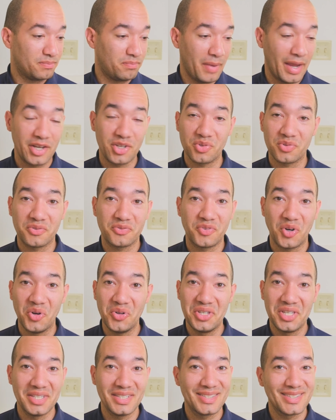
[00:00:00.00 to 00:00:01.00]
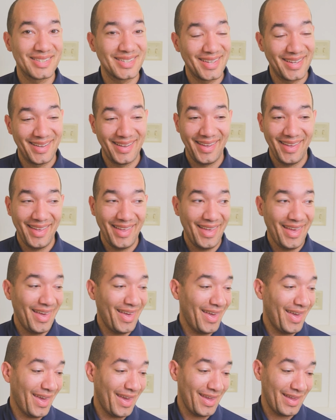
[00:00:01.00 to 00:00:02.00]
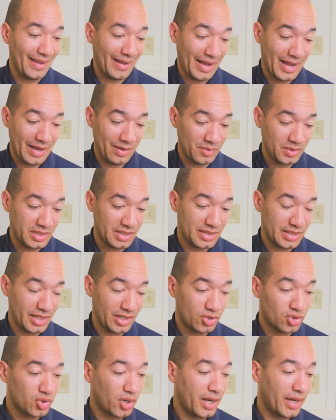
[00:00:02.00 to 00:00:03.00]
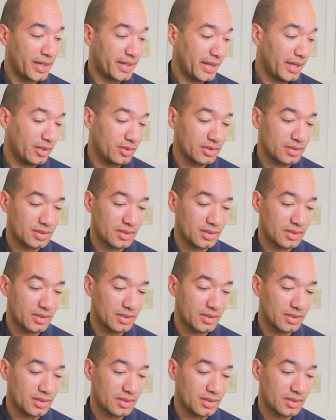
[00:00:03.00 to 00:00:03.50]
manual focus, hey, I would say try it out.